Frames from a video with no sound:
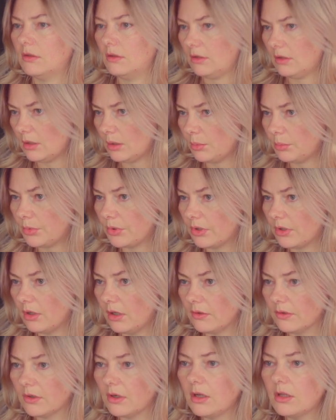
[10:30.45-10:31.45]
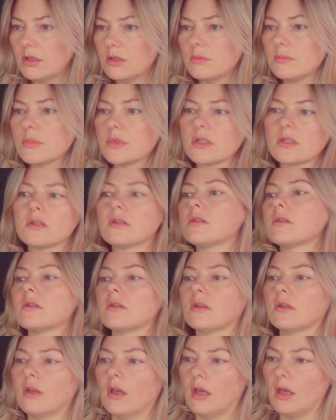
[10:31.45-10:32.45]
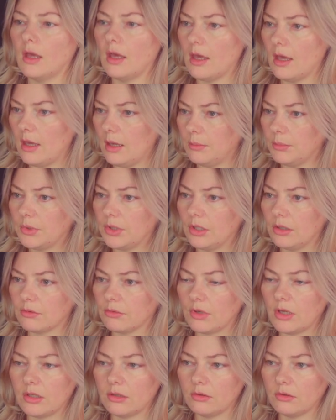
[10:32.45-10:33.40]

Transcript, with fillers: number of columns, empty array